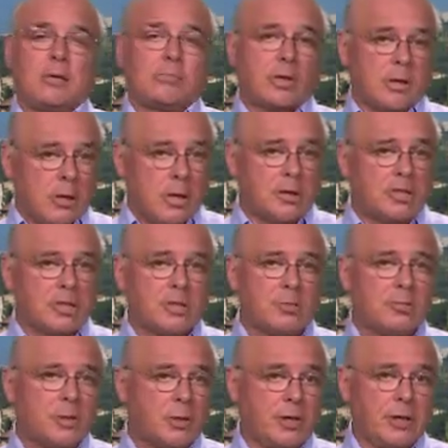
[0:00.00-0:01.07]
Because it's
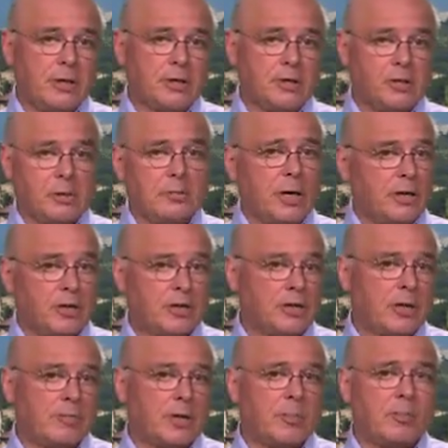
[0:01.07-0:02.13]
putting so
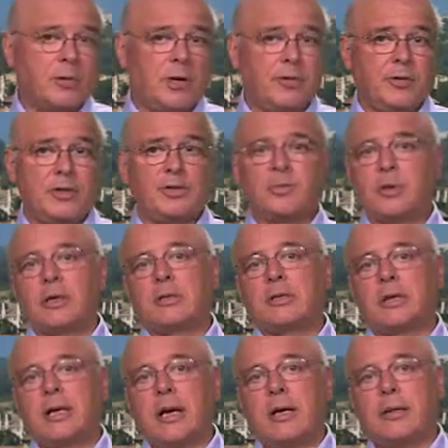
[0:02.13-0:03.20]
much of our previous work
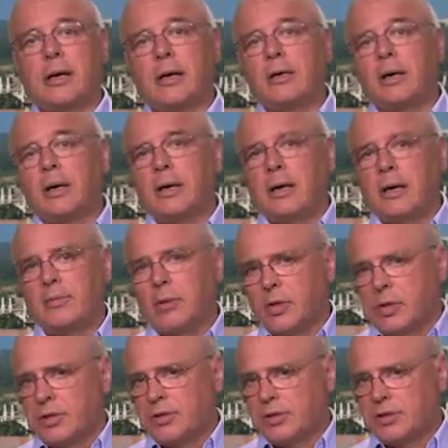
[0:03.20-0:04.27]
together, and
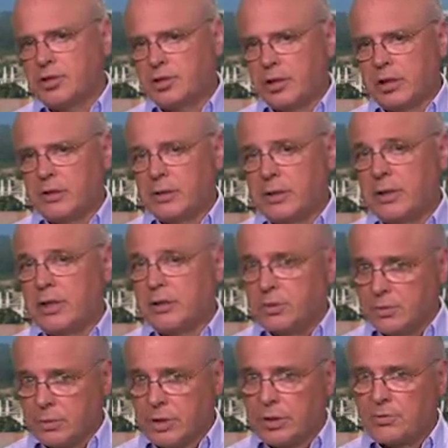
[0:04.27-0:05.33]
because it's trying to get
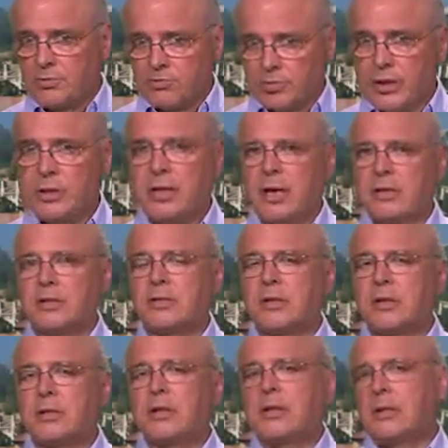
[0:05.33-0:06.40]
to a real
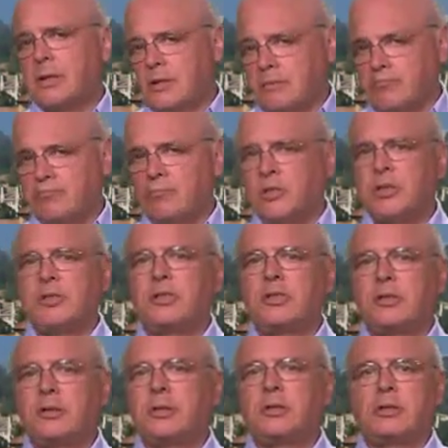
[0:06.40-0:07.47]
answer, this is
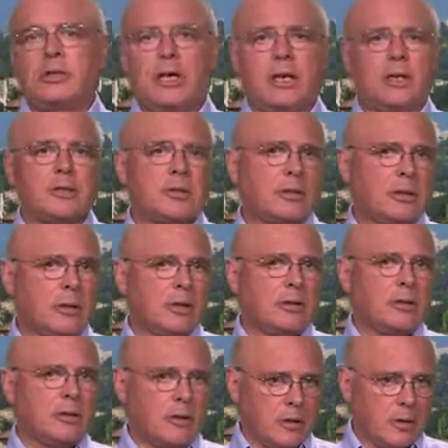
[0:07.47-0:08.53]
going to take us a
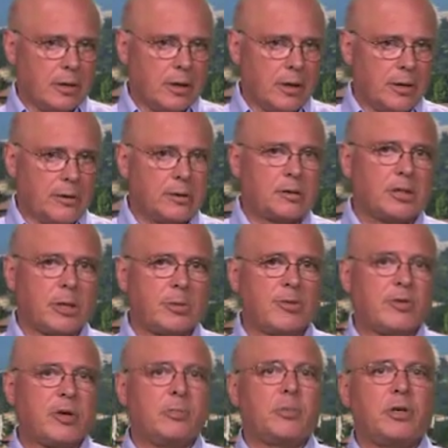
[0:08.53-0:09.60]
little longer than some
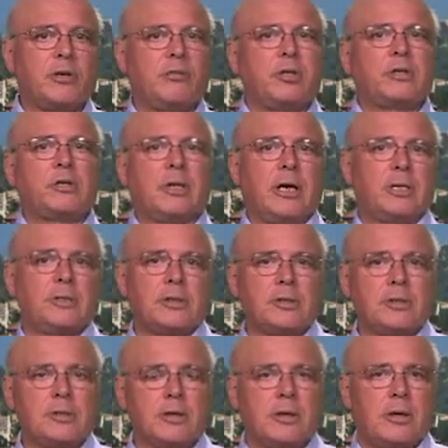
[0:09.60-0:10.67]
of our previous
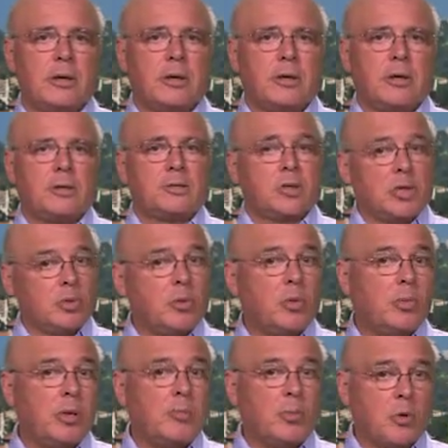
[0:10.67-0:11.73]
lessons, so there will
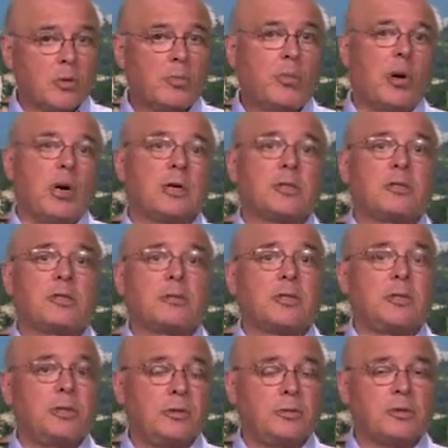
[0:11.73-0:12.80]
be more parts
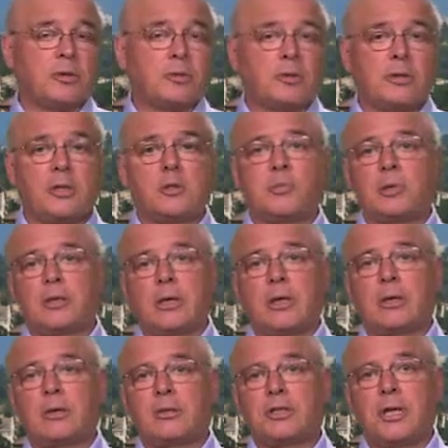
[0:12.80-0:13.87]
than usual to this
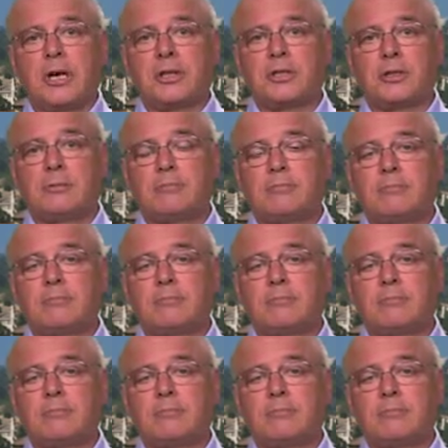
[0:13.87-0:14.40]
particular section.